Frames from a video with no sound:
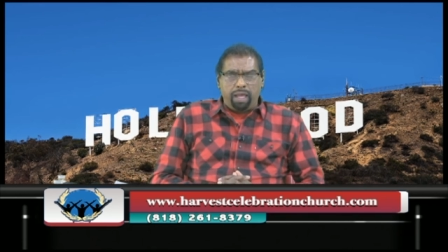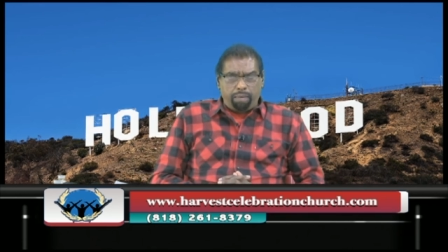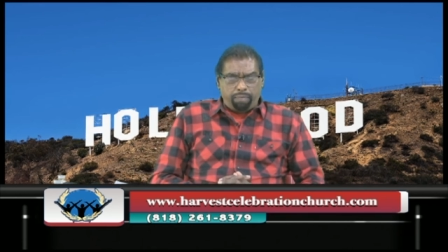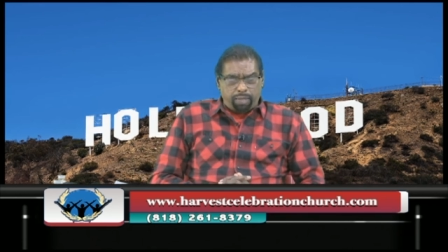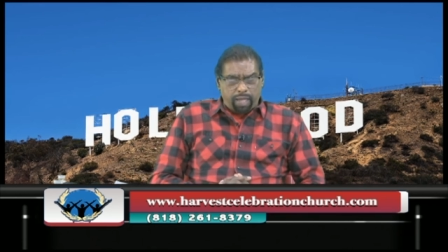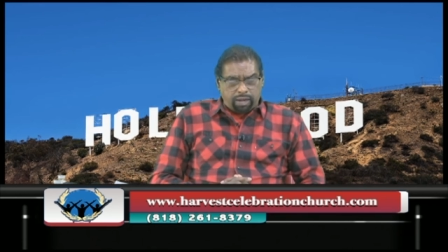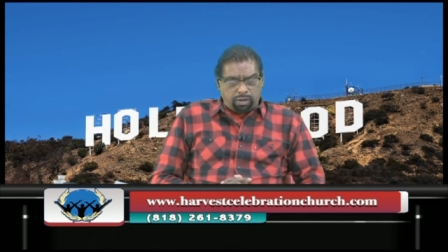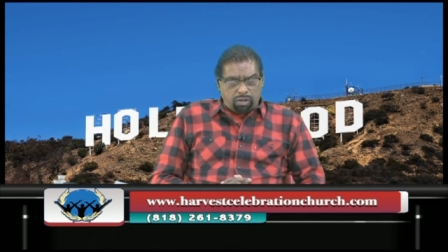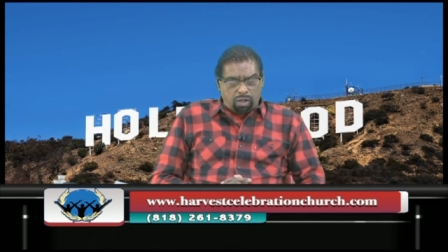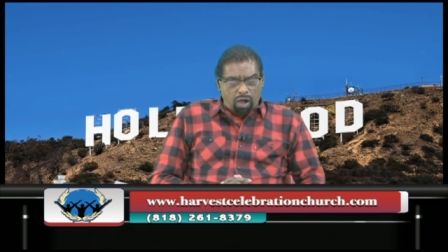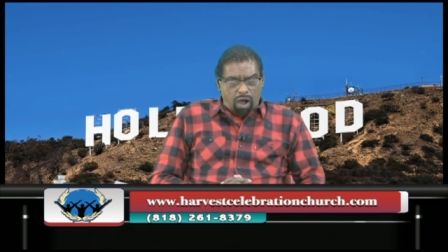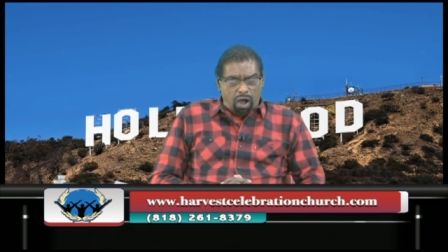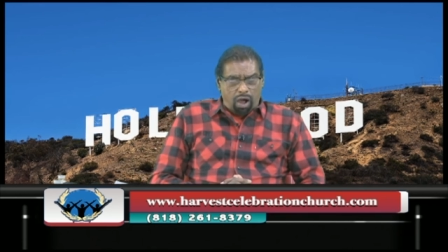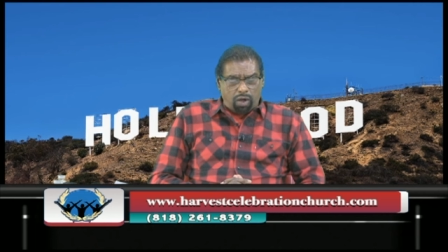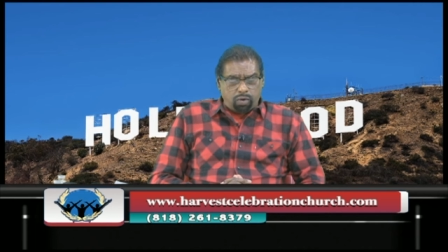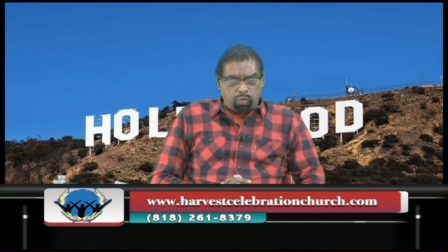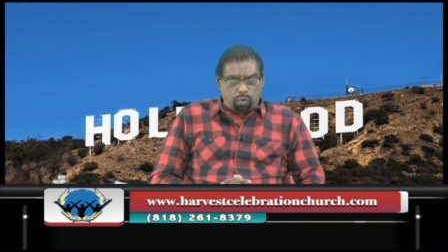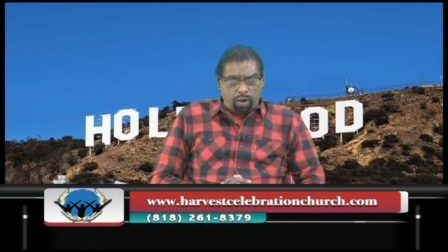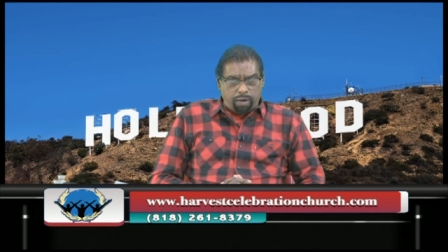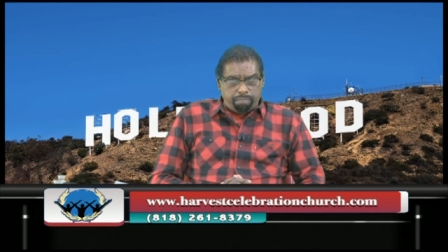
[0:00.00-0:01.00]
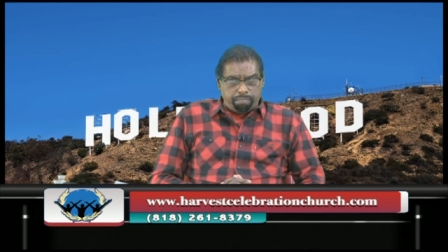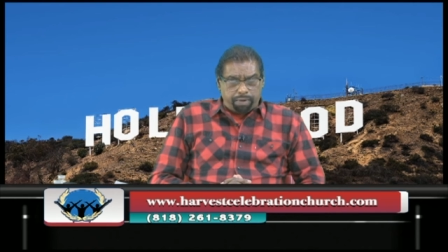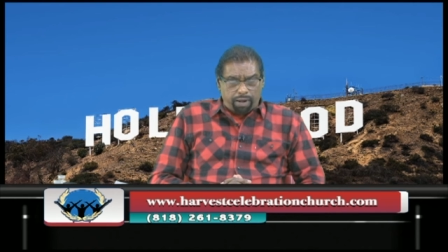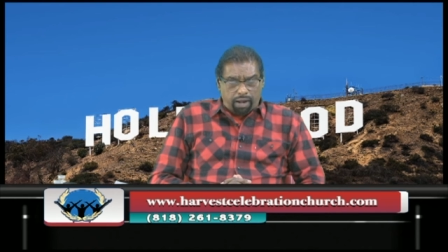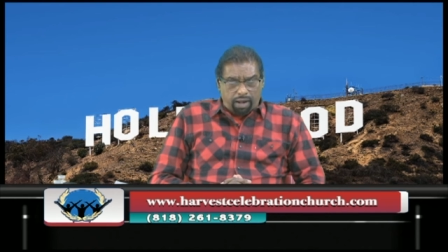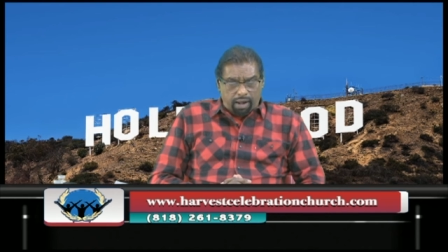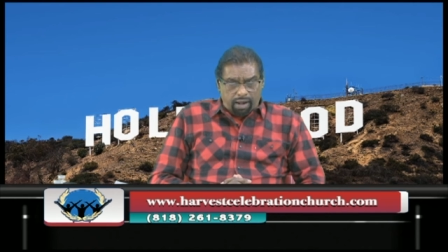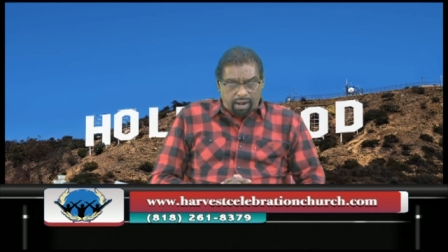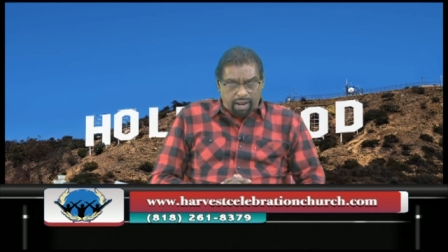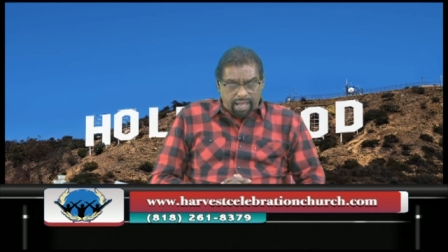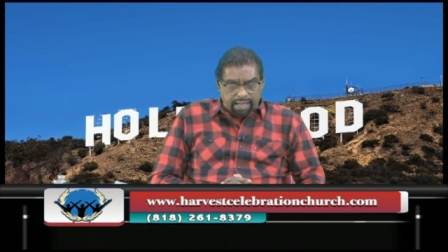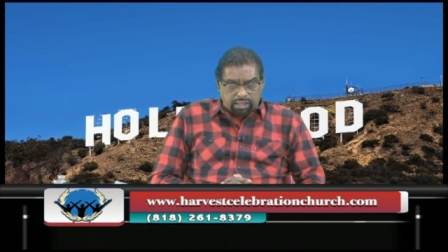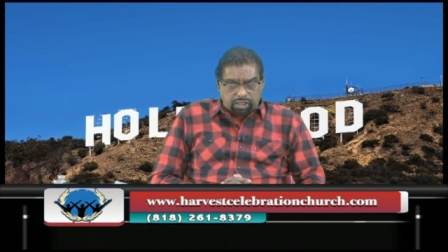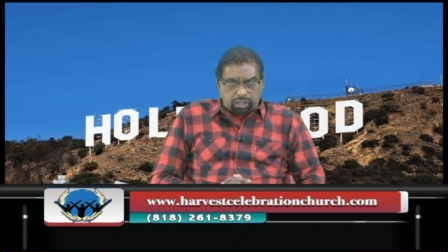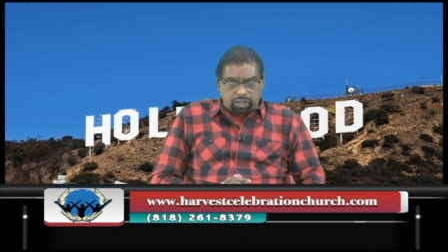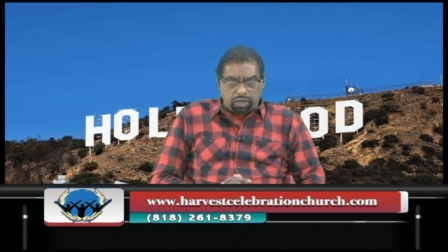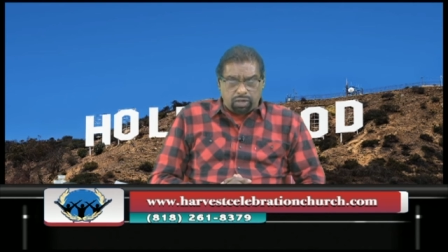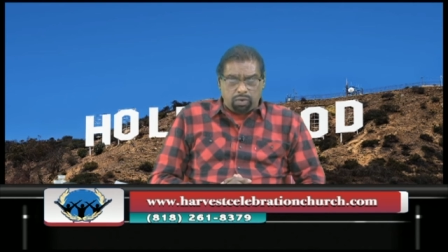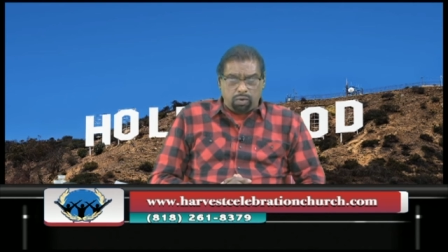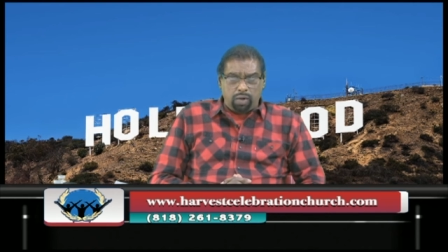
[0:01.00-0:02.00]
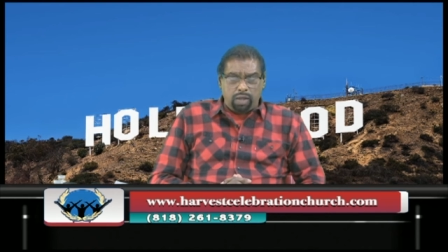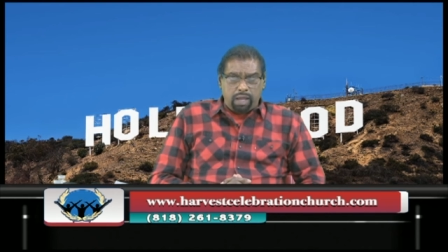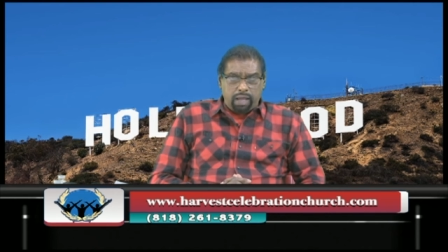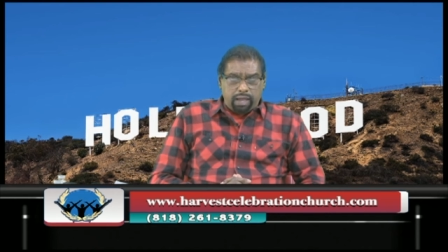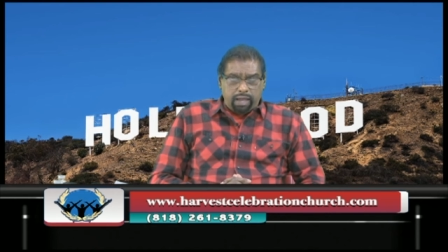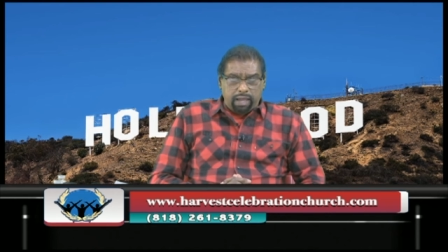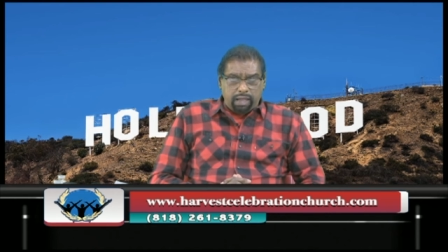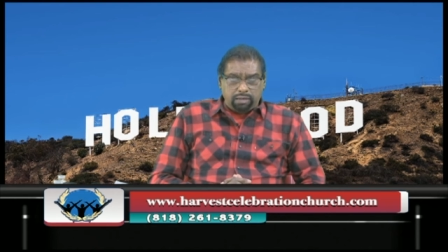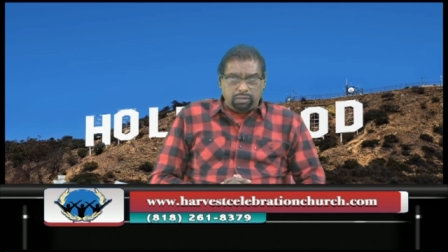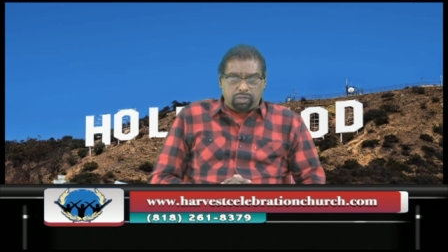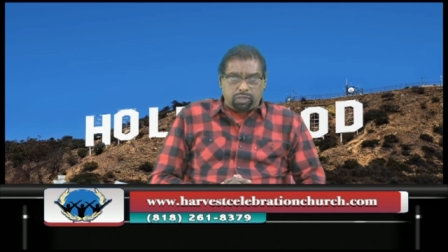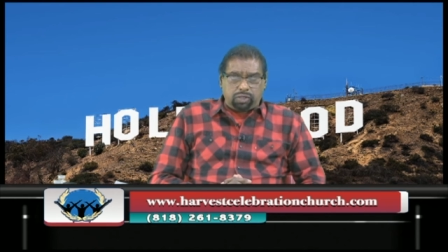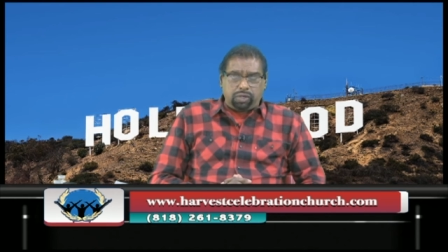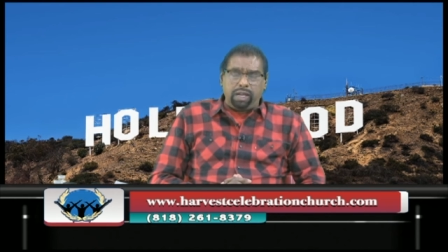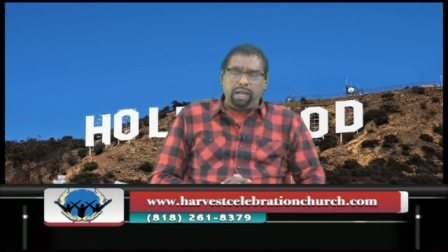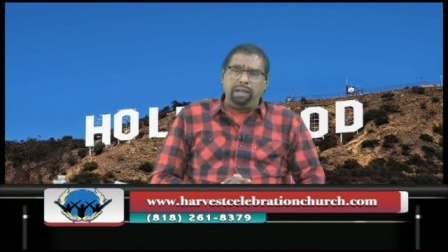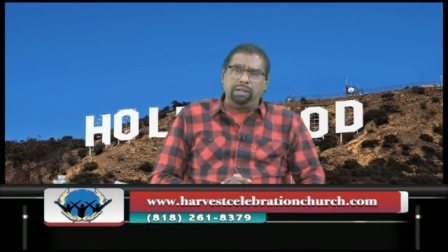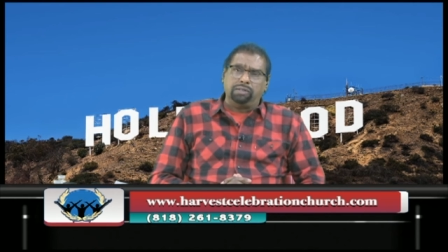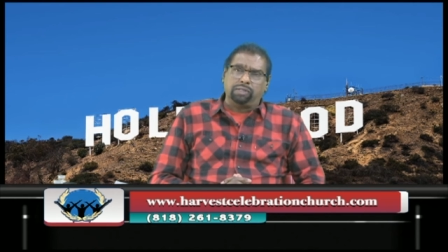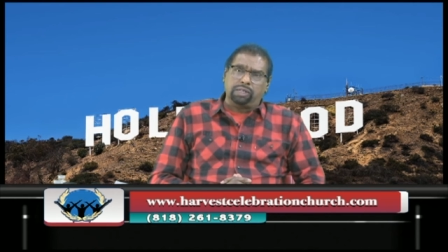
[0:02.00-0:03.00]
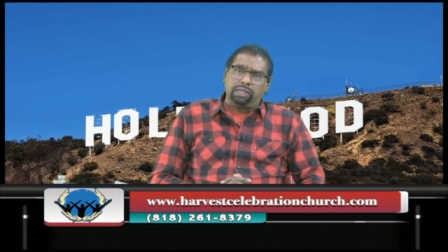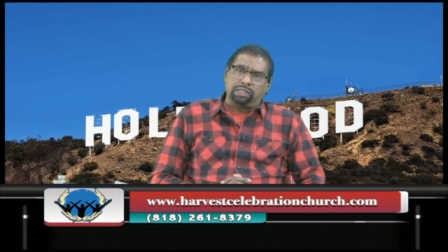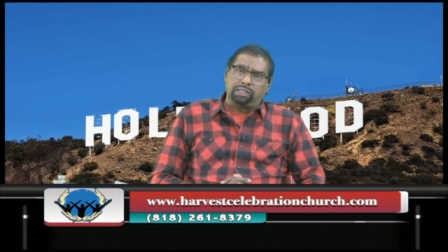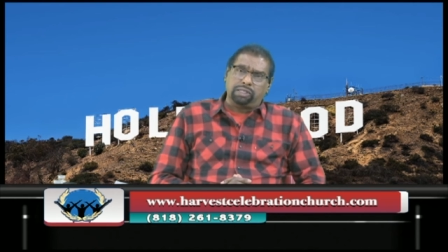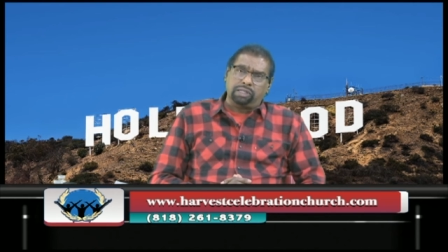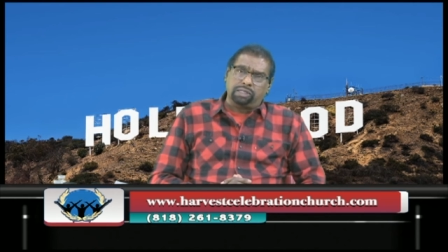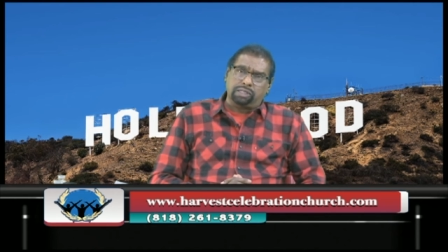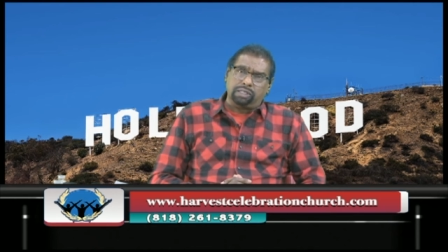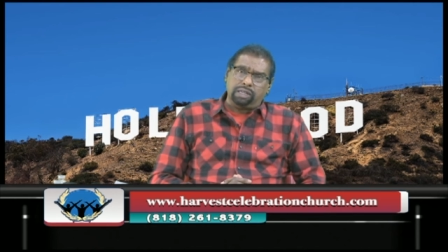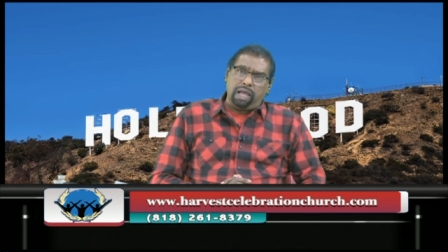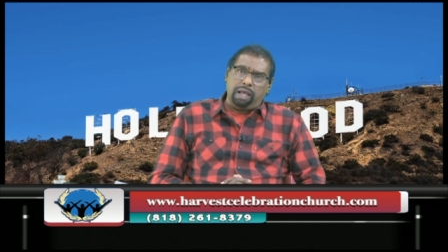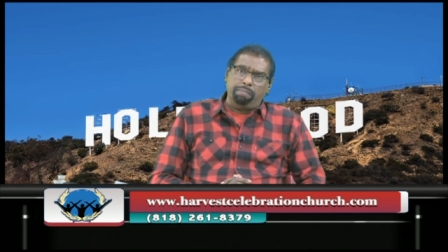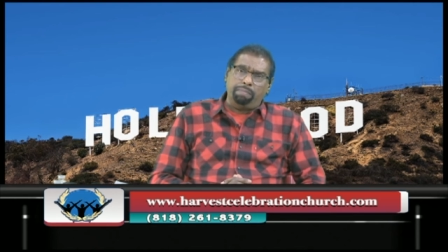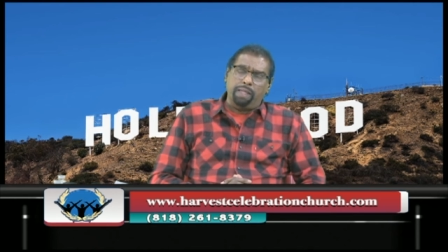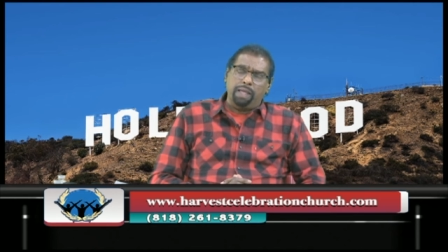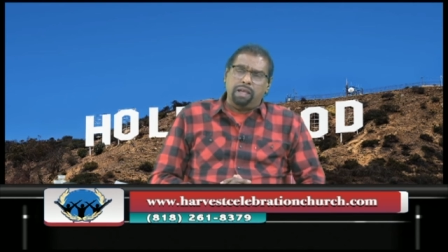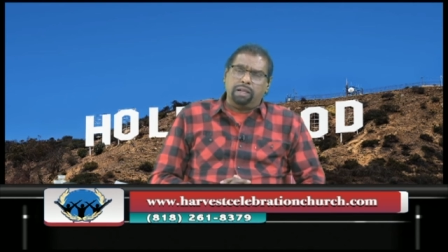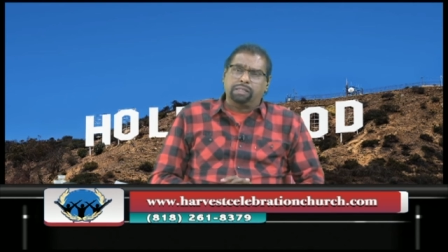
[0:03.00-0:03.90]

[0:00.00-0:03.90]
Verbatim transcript: that God would bless you in Jesus' name.